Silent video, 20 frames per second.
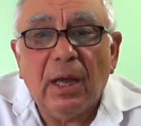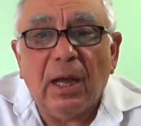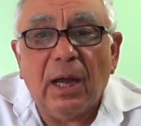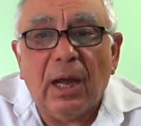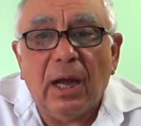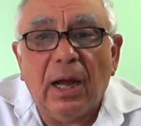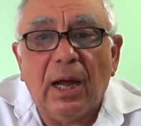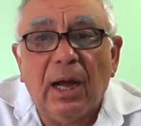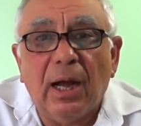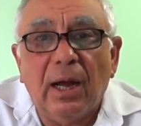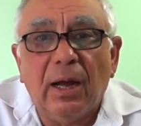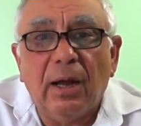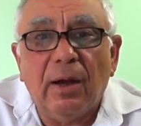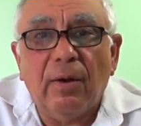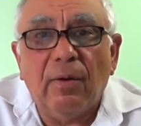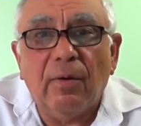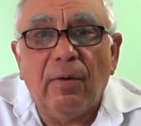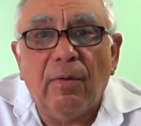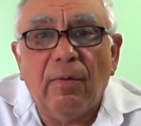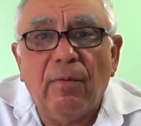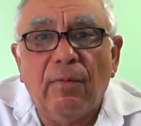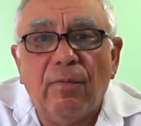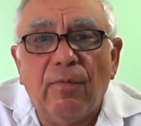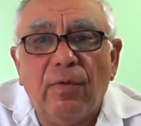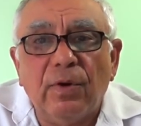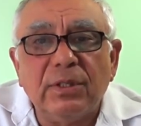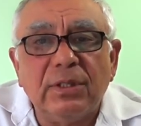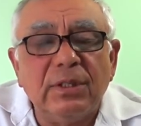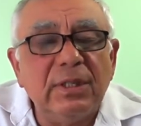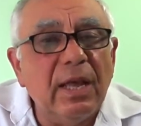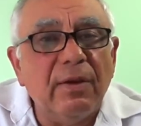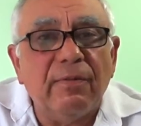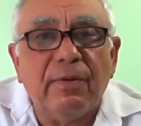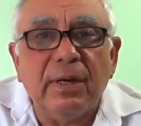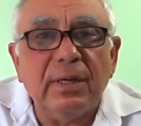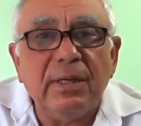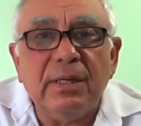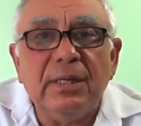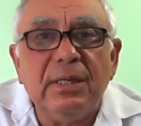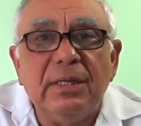uh, was never
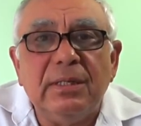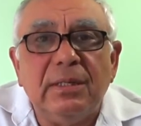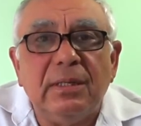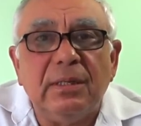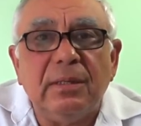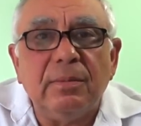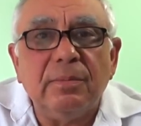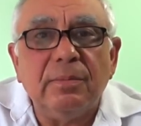easy.